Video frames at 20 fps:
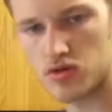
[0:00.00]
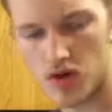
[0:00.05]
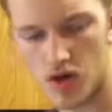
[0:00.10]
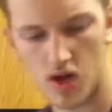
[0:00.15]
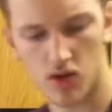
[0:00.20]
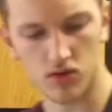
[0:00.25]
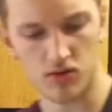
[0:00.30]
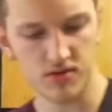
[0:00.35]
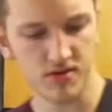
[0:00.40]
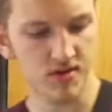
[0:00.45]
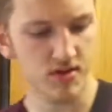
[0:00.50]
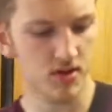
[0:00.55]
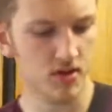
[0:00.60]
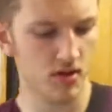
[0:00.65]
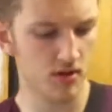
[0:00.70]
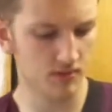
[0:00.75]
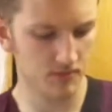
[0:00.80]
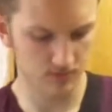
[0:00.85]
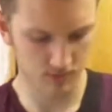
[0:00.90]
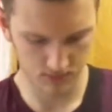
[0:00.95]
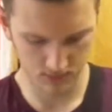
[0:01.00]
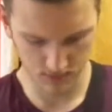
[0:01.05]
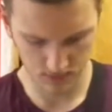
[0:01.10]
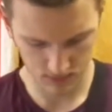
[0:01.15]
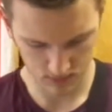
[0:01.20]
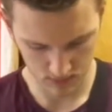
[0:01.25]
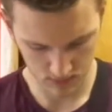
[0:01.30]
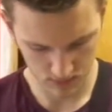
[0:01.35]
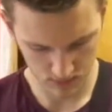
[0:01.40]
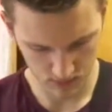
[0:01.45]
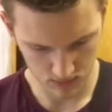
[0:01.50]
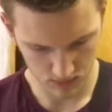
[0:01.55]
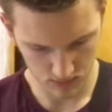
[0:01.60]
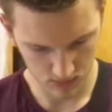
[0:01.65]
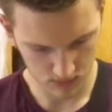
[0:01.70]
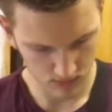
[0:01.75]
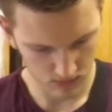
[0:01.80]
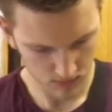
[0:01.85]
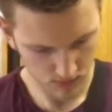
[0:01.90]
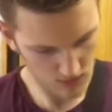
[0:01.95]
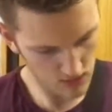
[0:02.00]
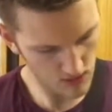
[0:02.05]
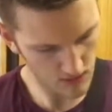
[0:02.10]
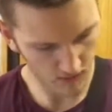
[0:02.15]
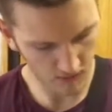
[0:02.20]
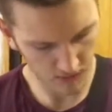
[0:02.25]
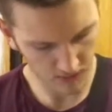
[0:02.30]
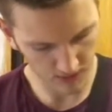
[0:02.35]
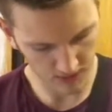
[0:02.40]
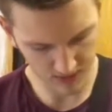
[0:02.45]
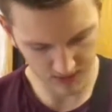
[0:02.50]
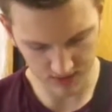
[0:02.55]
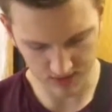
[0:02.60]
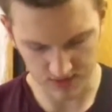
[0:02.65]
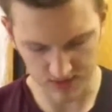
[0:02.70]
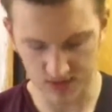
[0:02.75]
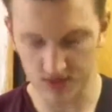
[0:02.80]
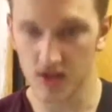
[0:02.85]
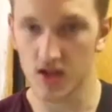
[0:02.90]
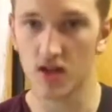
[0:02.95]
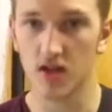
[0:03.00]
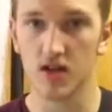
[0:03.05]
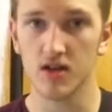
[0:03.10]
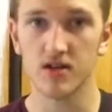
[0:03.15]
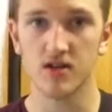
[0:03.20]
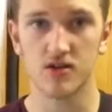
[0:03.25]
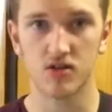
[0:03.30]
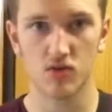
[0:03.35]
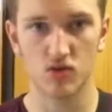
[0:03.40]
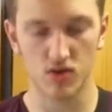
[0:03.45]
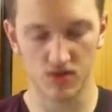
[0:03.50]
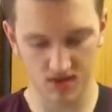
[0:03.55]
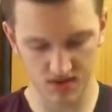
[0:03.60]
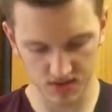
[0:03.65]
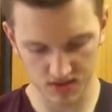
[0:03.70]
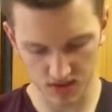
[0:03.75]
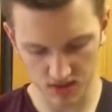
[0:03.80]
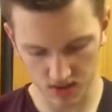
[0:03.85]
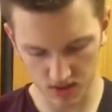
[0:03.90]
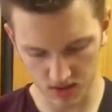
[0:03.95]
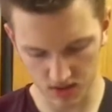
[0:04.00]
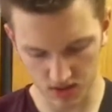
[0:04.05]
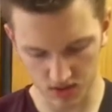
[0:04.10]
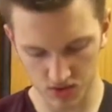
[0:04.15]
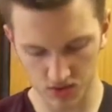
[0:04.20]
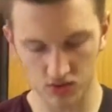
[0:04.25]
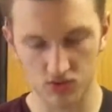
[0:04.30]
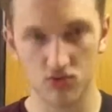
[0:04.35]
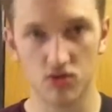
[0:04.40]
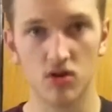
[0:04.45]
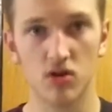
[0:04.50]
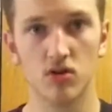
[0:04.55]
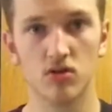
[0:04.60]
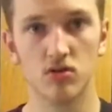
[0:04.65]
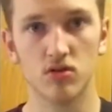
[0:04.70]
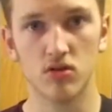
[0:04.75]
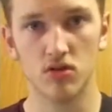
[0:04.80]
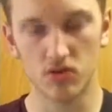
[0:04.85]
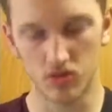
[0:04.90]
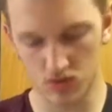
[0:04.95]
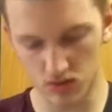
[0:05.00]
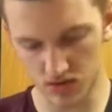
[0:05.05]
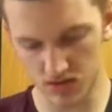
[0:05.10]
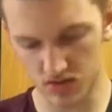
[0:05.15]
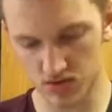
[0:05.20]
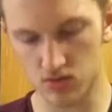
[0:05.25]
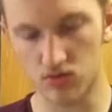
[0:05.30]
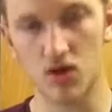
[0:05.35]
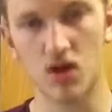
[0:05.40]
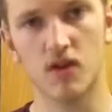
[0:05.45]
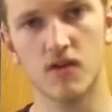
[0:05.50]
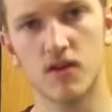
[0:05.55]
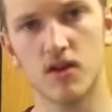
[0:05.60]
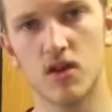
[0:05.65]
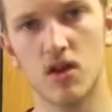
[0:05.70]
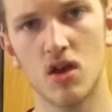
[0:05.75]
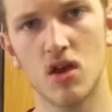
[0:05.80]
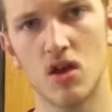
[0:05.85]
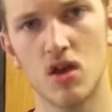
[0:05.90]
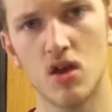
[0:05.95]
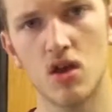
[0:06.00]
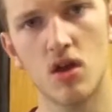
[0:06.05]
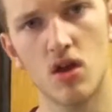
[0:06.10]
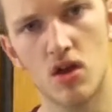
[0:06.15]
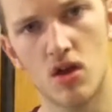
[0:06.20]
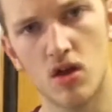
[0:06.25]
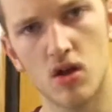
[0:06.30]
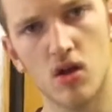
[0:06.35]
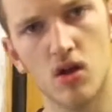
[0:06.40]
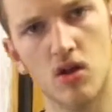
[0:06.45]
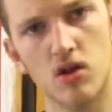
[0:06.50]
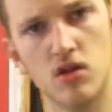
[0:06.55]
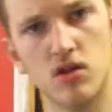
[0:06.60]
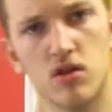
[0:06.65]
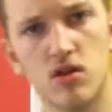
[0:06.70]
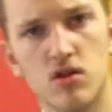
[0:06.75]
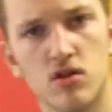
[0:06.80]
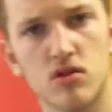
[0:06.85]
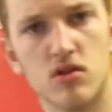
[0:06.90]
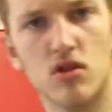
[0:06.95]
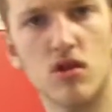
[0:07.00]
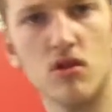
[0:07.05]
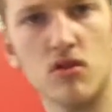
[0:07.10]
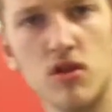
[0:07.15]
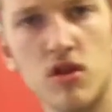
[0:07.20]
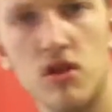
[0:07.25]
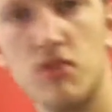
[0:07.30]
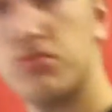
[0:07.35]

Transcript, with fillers: handles here. Everything's contained. It's quite sturdy and strong, not too heavy. And then you just go and eat